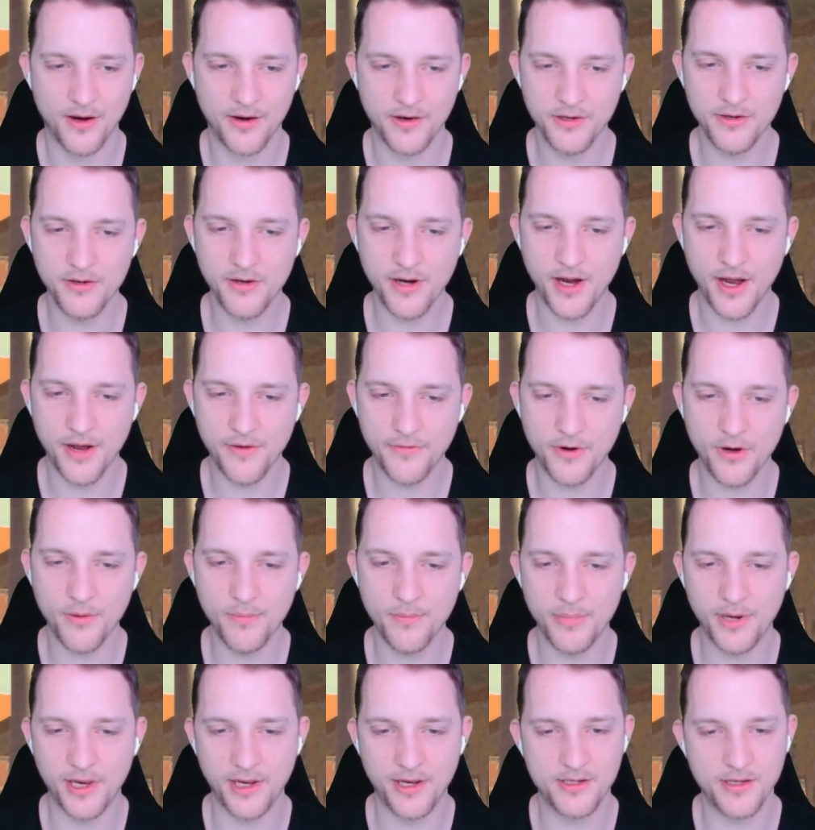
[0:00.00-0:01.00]
You have
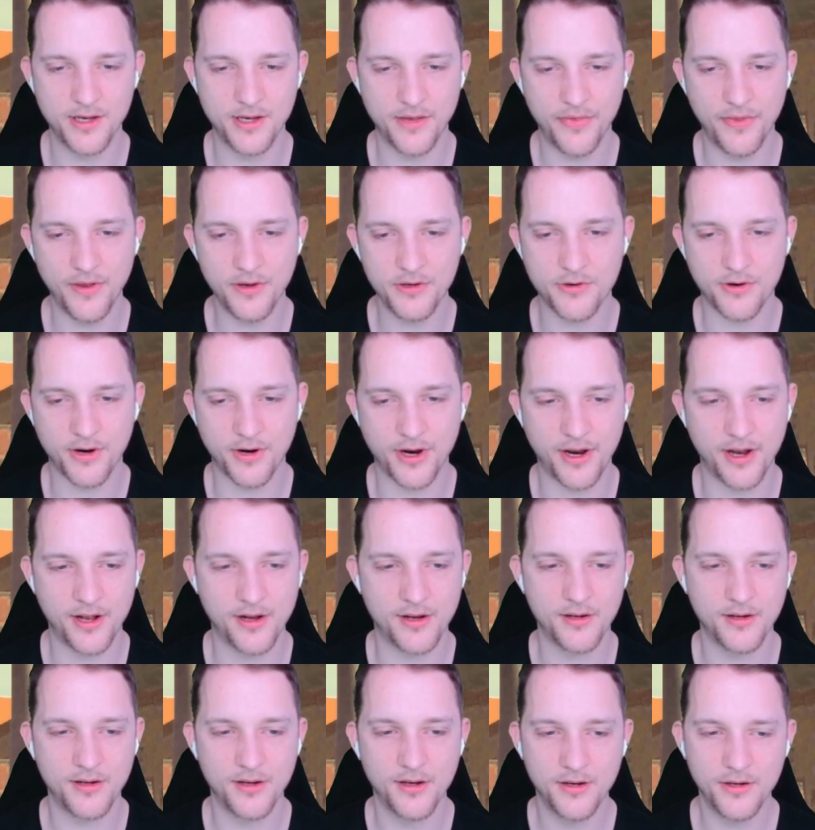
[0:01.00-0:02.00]
completed the
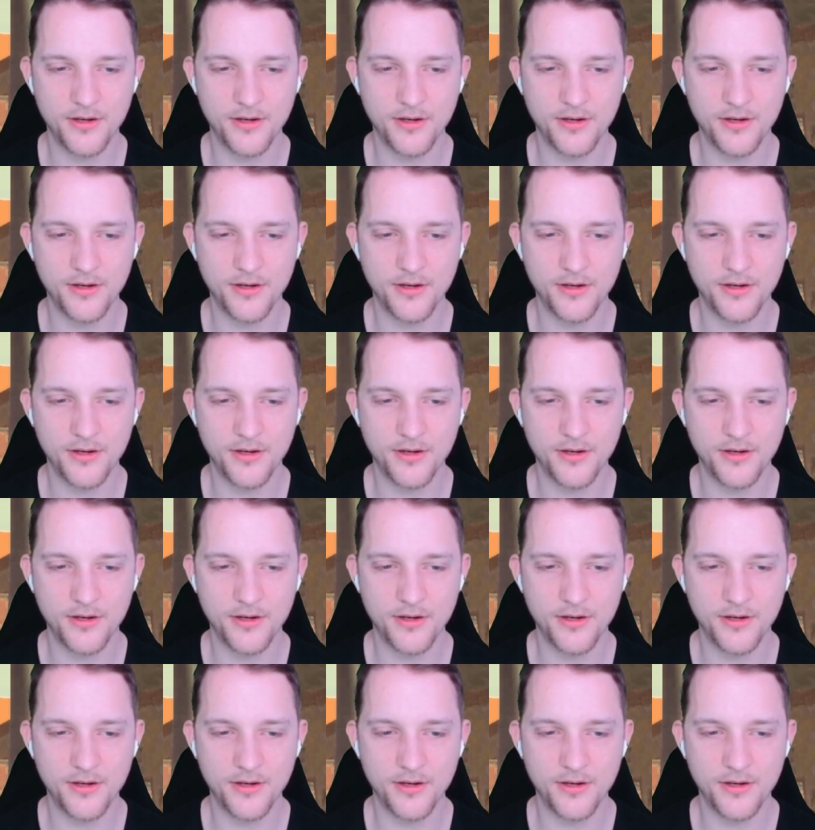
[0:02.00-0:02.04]
trial.